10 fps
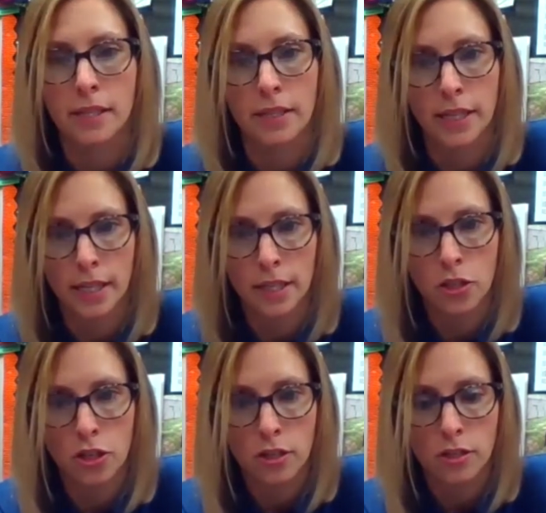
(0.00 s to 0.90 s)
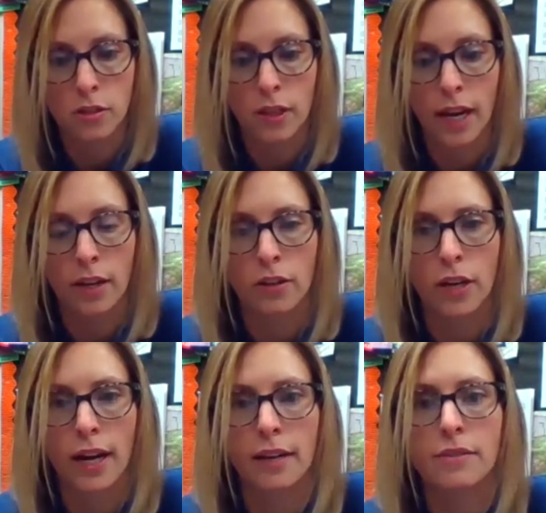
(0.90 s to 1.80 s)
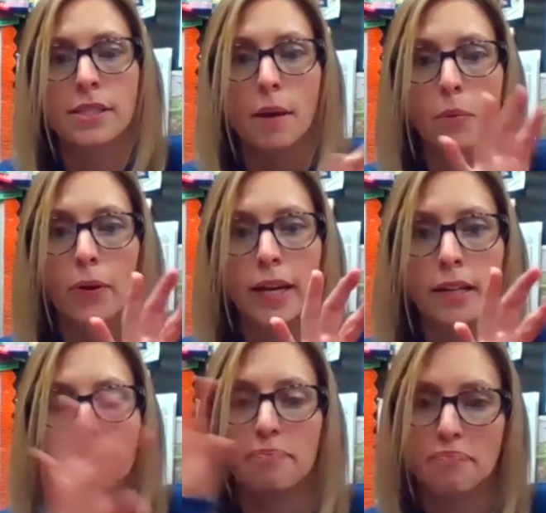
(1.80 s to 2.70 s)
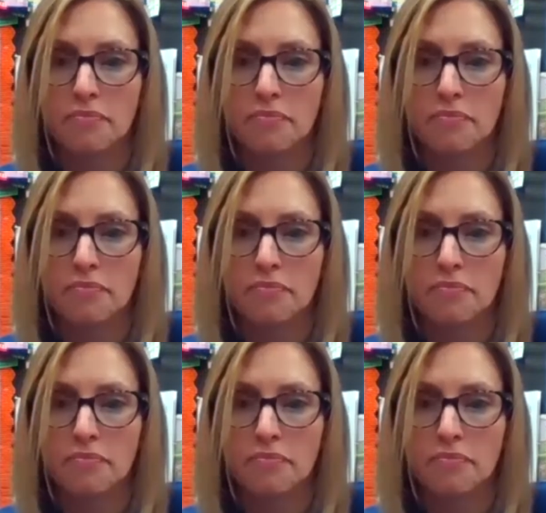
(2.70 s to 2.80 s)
to teach so that I could kind of separate